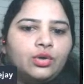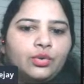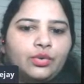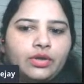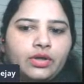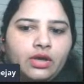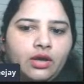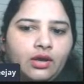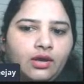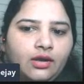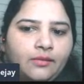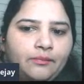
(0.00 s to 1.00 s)

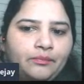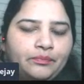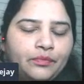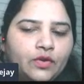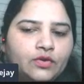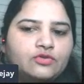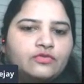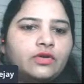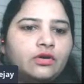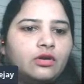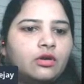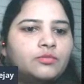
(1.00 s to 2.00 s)
Okay, so we
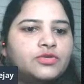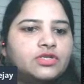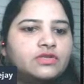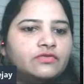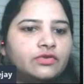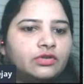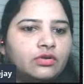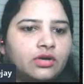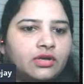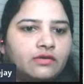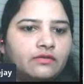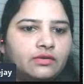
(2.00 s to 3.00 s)
got options for
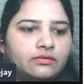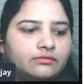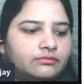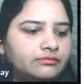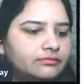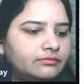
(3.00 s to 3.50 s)
not given.